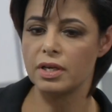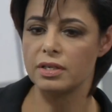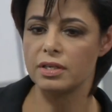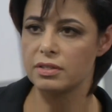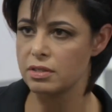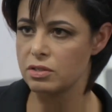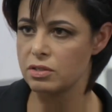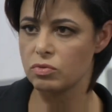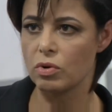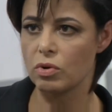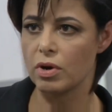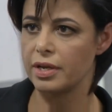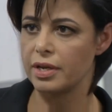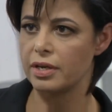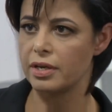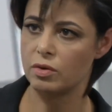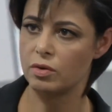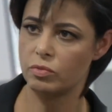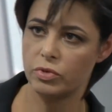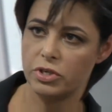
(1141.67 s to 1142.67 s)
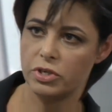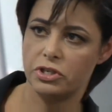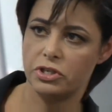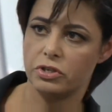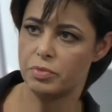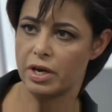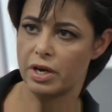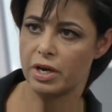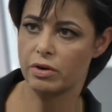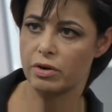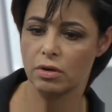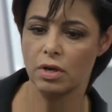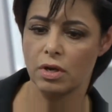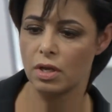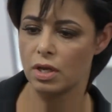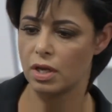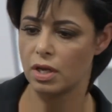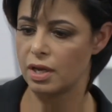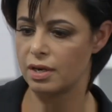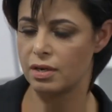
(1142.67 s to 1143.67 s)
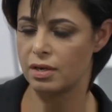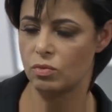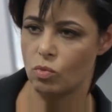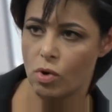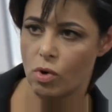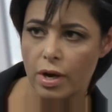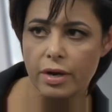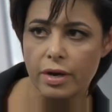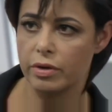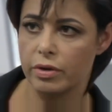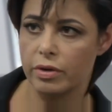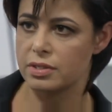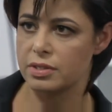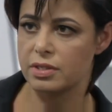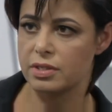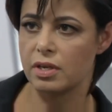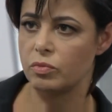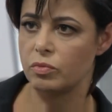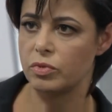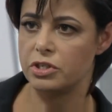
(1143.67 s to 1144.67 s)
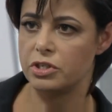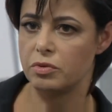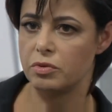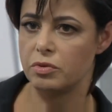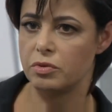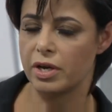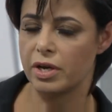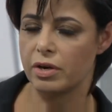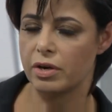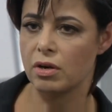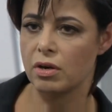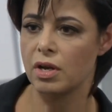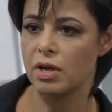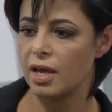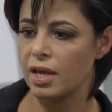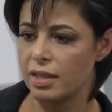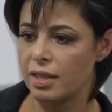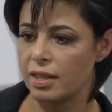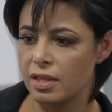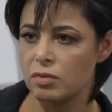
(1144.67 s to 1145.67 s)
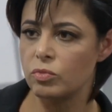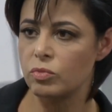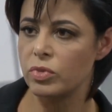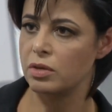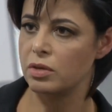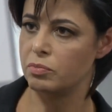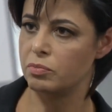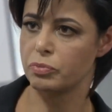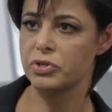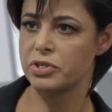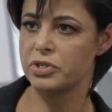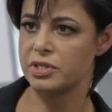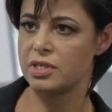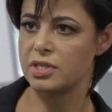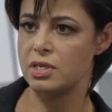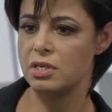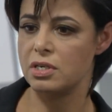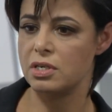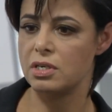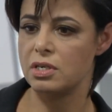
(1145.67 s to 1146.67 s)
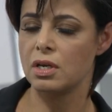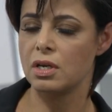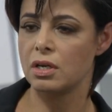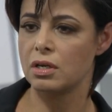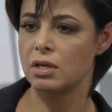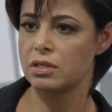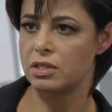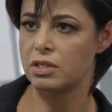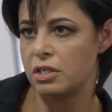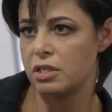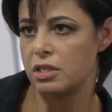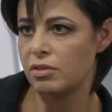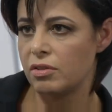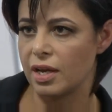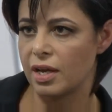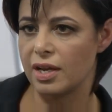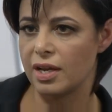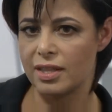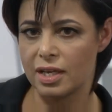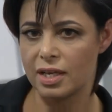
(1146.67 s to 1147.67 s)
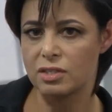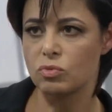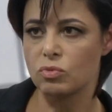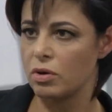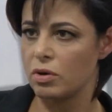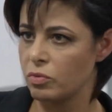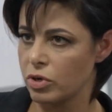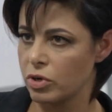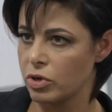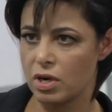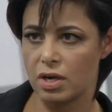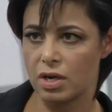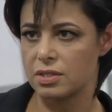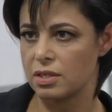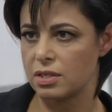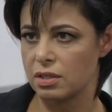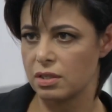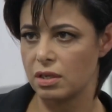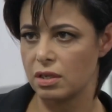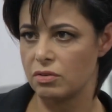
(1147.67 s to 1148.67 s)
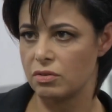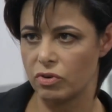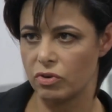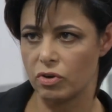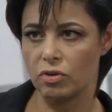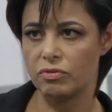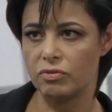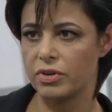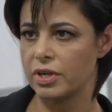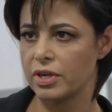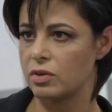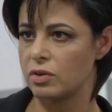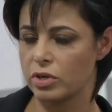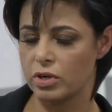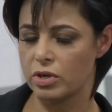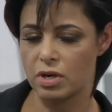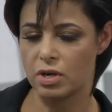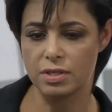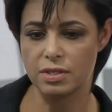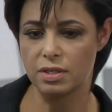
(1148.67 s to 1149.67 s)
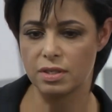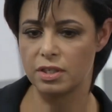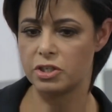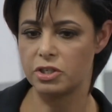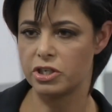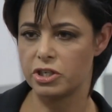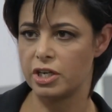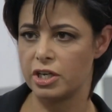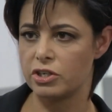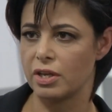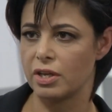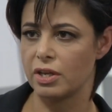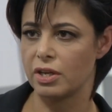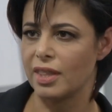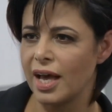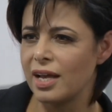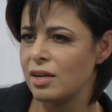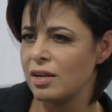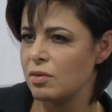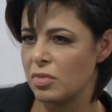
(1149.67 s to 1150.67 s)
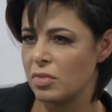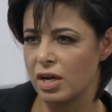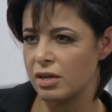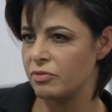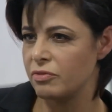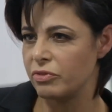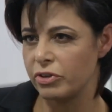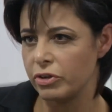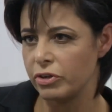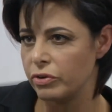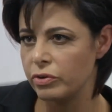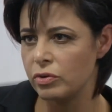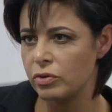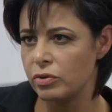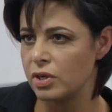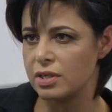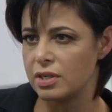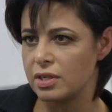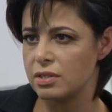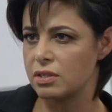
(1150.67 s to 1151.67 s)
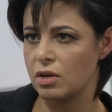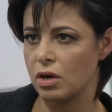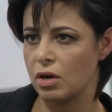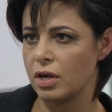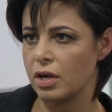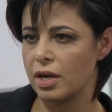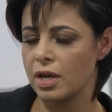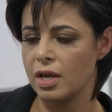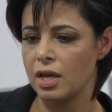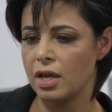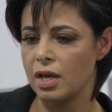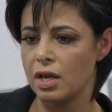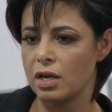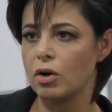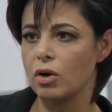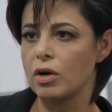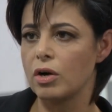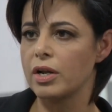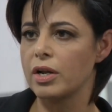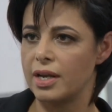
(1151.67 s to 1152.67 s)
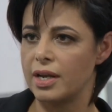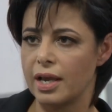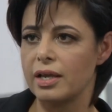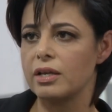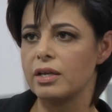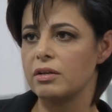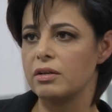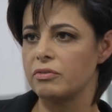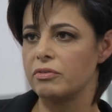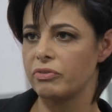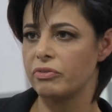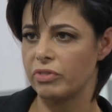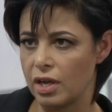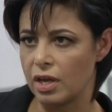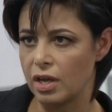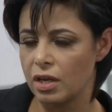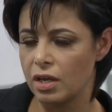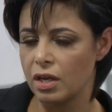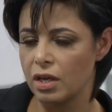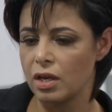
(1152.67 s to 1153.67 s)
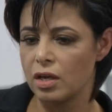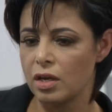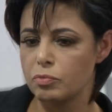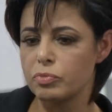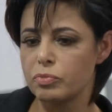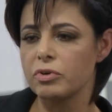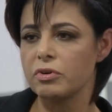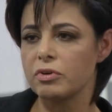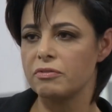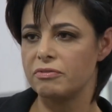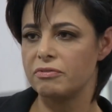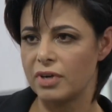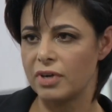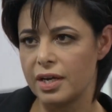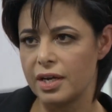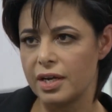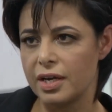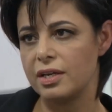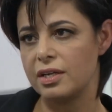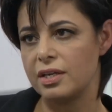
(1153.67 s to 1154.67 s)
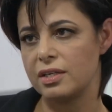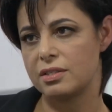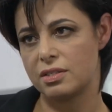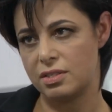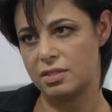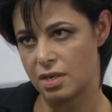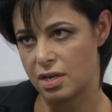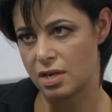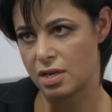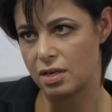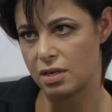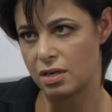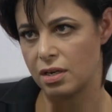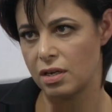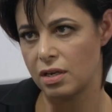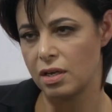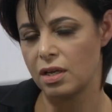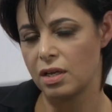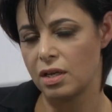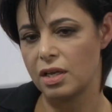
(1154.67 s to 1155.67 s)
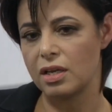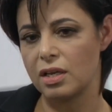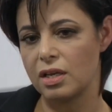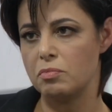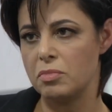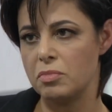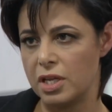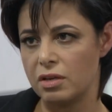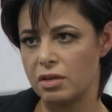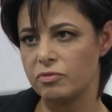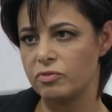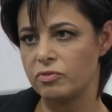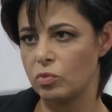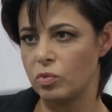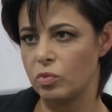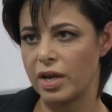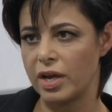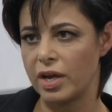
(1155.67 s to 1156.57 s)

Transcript: is this right? Can we do better? And in what areas can we do better? And then we proceed to do that. And that's why we're constantly evolving and we're constantly changing. That, in my view, is not a negative thing, provided it's done in a meaningful